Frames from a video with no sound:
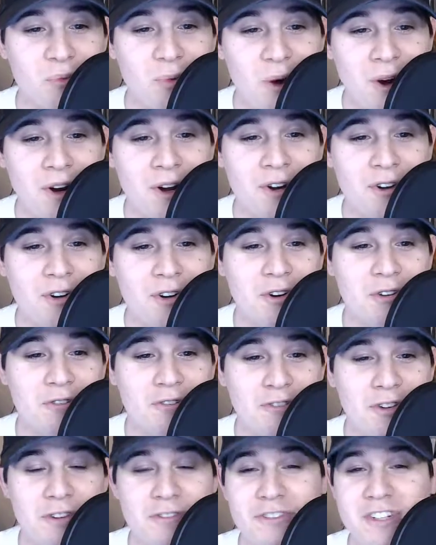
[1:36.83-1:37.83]
one hundred
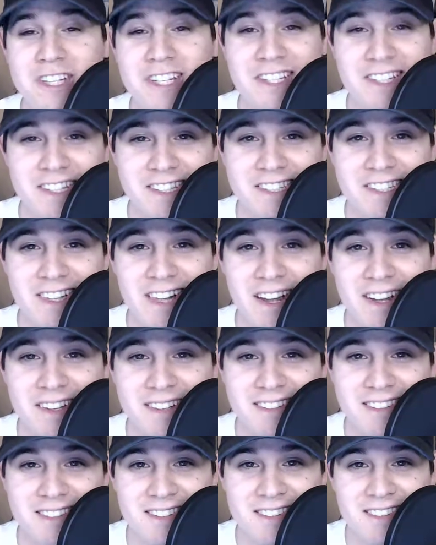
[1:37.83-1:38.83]
fifty
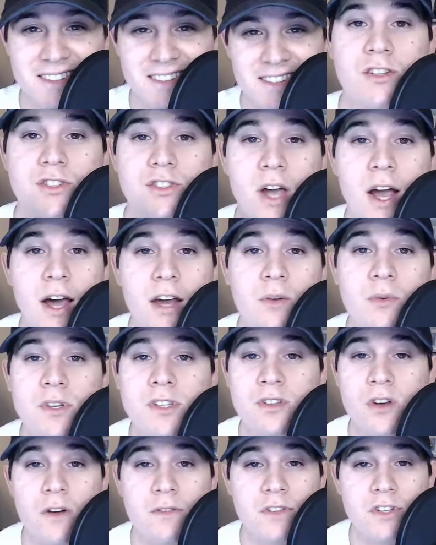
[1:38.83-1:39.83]
dislikes. So how do we
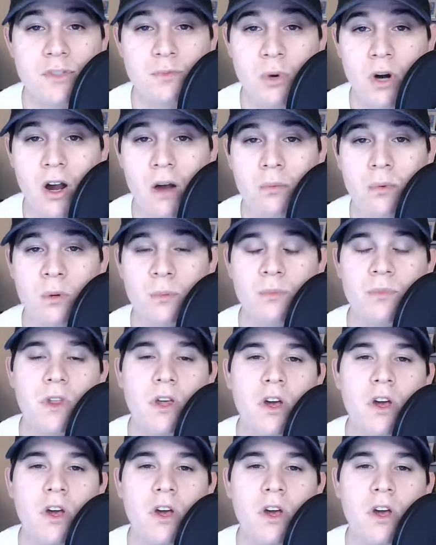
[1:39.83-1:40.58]
solve this problem?